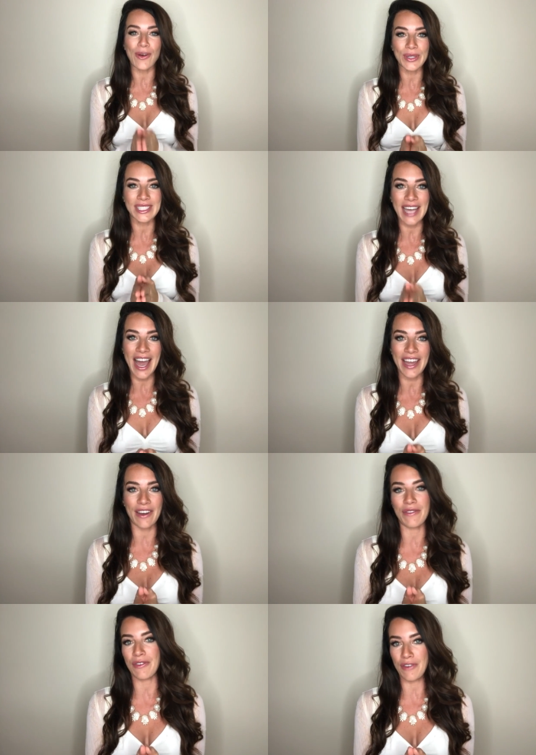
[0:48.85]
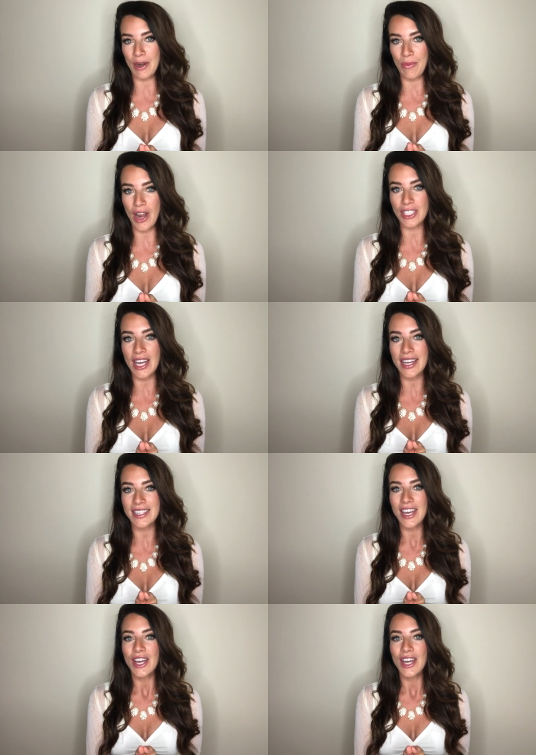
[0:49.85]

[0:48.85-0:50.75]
outside of the Freedom Project.